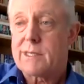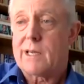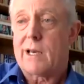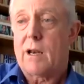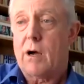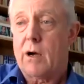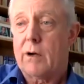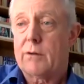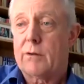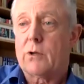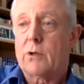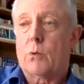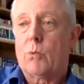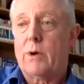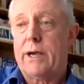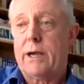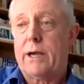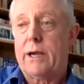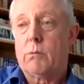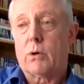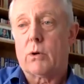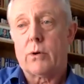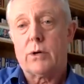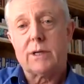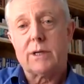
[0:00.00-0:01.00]
along the way,
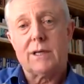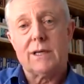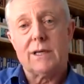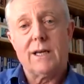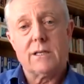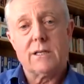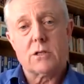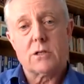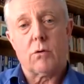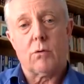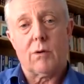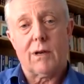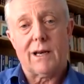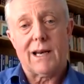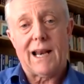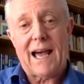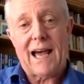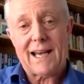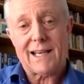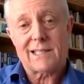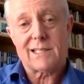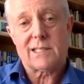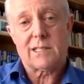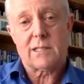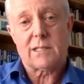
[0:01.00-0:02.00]
we're going to need to
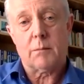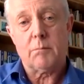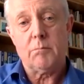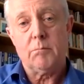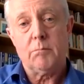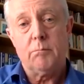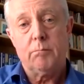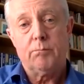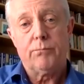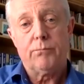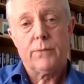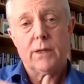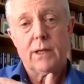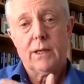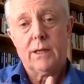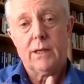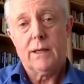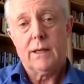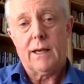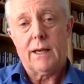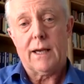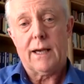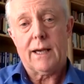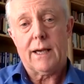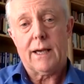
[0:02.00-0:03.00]
relax them,
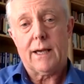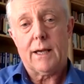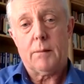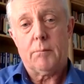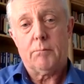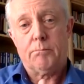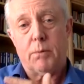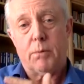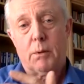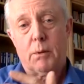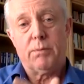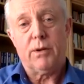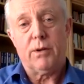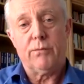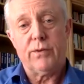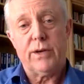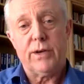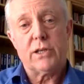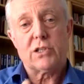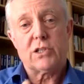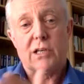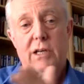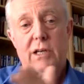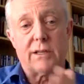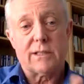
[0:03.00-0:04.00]
but be
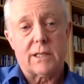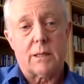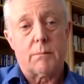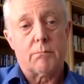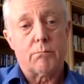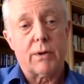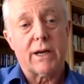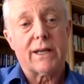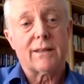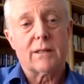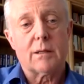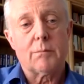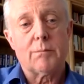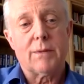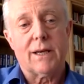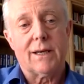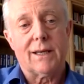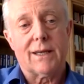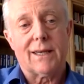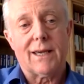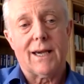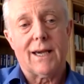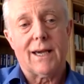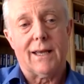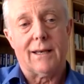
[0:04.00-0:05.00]
vigilant and bring them in
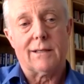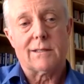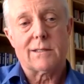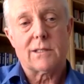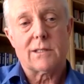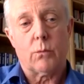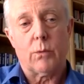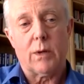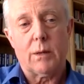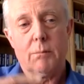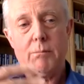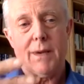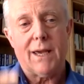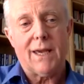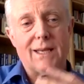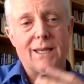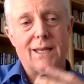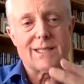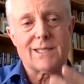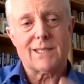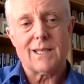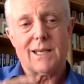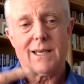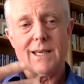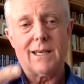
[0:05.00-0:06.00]
again. So we may
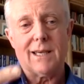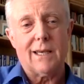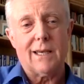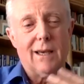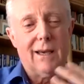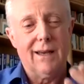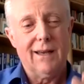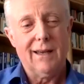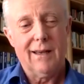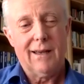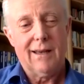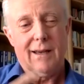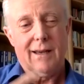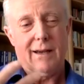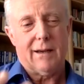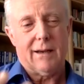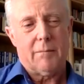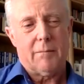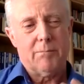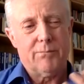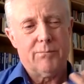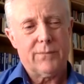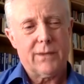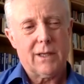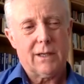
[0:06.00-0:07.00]
see,
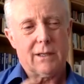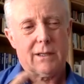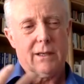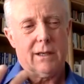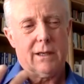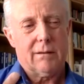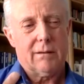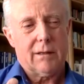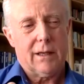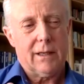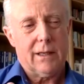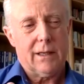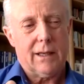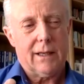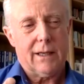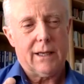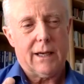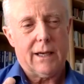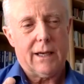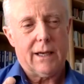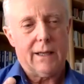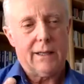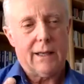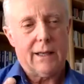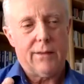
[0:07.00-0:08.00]

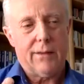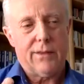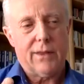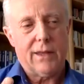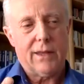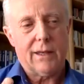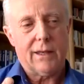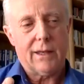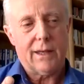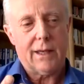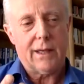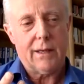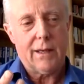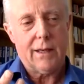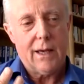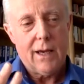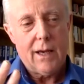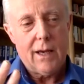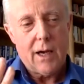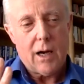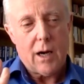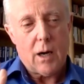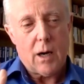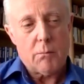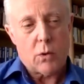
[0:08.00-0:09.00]
I think a
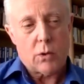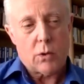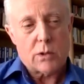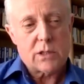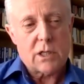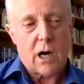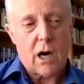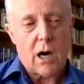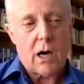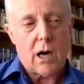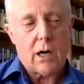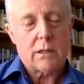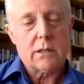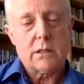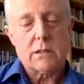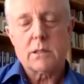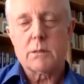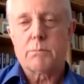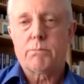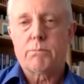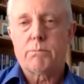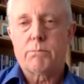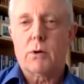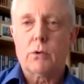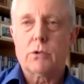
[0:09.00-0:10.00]
more targeted
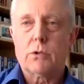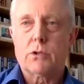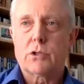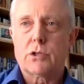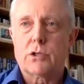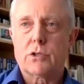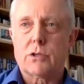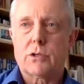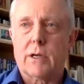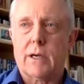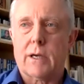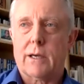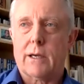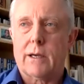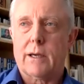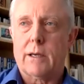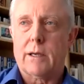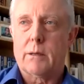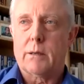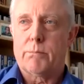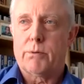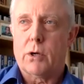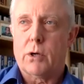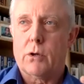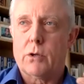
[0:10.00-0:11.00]
approach, an
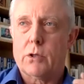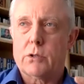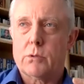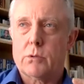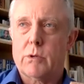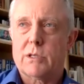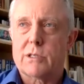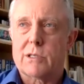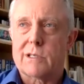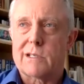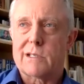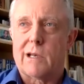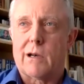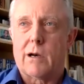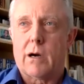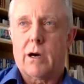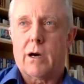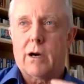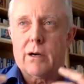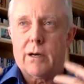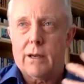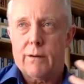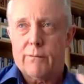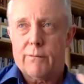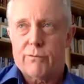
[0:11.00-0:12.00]
approach which is
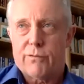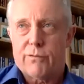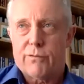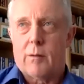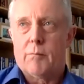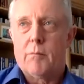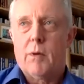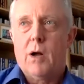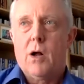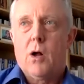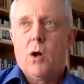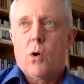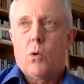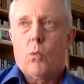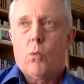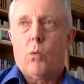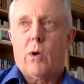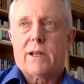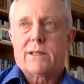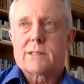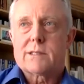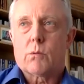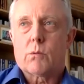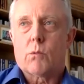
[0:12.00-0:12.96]
learning from what's